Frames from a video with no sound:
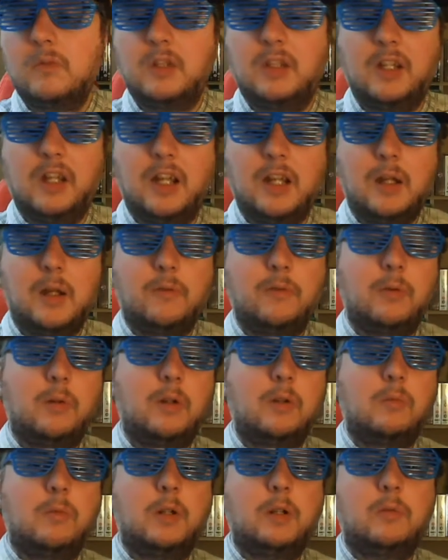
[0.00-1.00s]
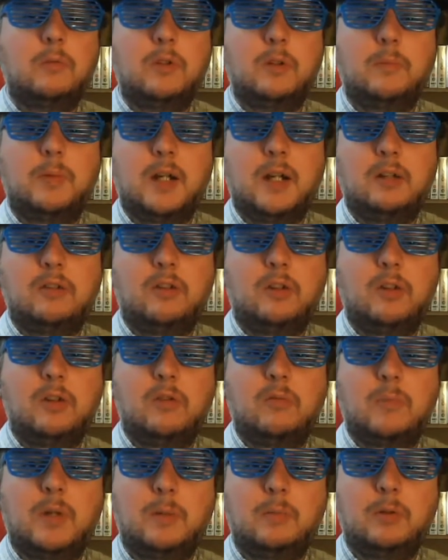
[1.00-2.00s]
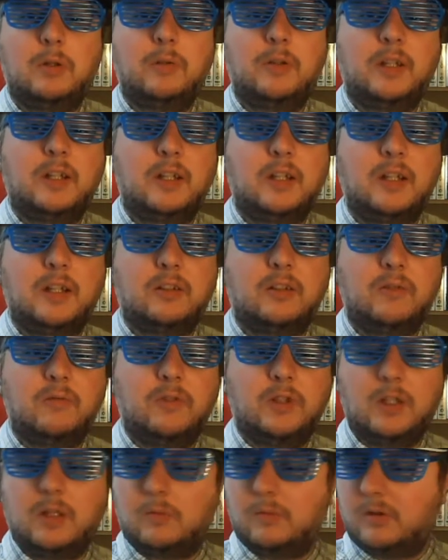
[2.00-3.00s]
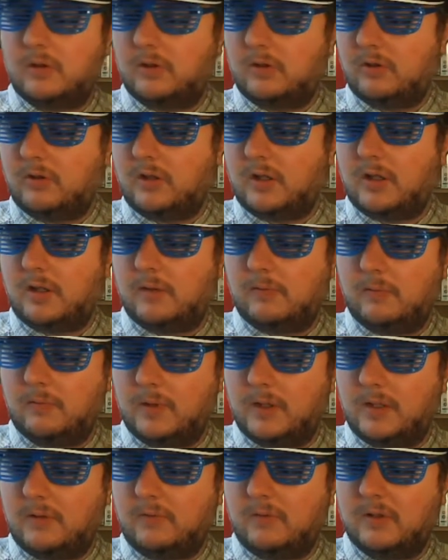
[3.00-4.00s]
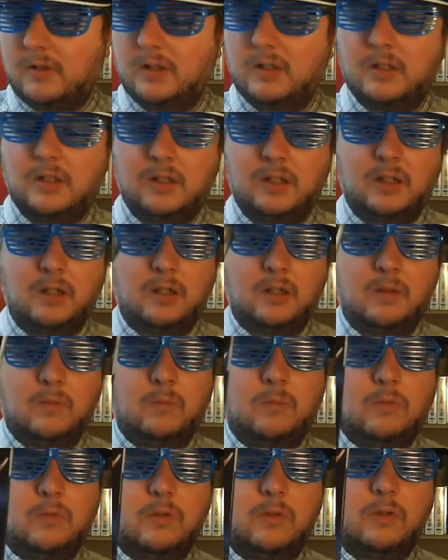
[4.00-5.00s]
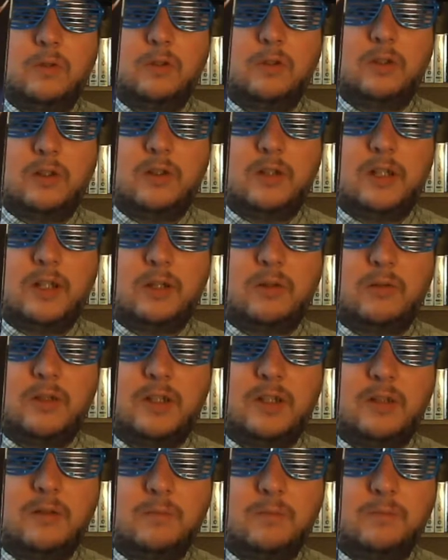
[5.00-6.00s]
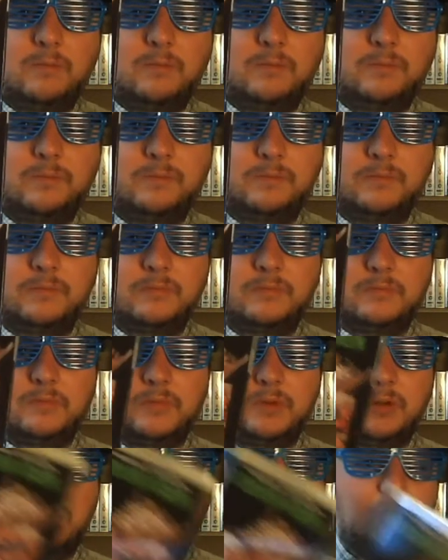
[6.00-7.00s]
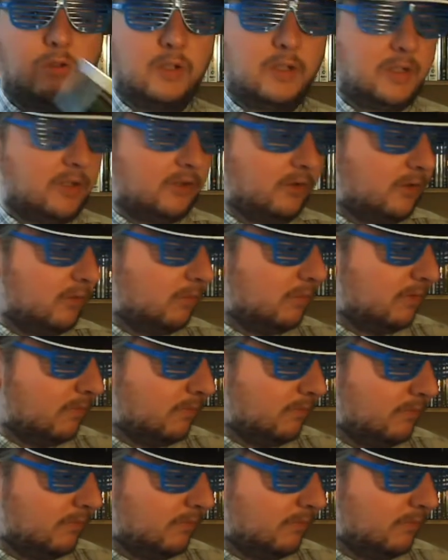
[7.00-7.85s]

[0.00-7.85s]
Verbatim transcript: Hello everyone, welcome to part 2 of my Blu-ray collection video. We're going to start off with Soylent Green, Charlton Heston one.